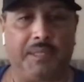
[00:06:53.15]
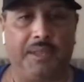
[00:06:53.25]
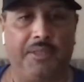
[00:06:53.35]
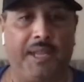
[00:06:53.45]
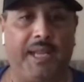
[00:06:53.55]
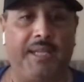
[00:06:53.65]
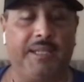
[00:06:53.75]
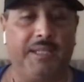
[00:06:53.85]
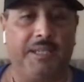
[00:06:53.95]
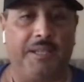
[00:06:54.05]
that
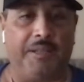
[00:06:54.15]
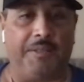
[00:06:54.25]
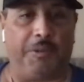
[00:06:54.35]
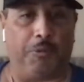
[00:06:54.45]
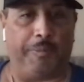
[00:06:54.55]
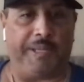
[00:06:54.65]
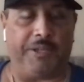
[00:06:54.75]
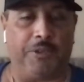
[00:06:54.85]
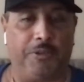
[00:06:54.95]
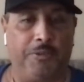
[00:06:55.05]
there will be
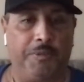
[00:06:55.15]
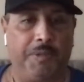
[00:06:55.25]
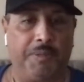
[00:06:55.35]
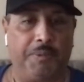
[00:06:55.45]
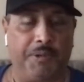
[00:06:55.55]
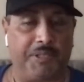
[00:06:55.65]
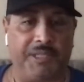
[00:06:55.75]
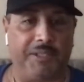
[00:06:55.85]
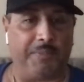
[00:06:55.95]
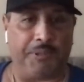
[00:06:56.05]
no
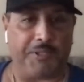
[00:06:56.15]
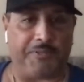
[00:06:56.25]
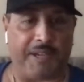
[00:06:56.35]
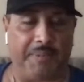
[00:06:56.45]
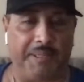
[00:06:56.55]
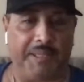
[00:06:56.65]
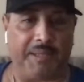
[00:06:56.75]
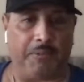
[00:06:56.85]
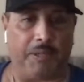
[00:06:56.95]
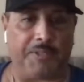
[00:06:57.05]
person in the Bush family
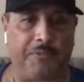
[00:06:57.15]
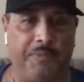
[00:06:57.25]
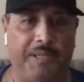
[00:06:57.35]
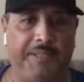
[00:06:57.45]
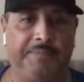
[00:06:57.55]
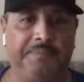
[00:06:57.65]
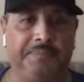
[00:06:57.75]
that wants for money.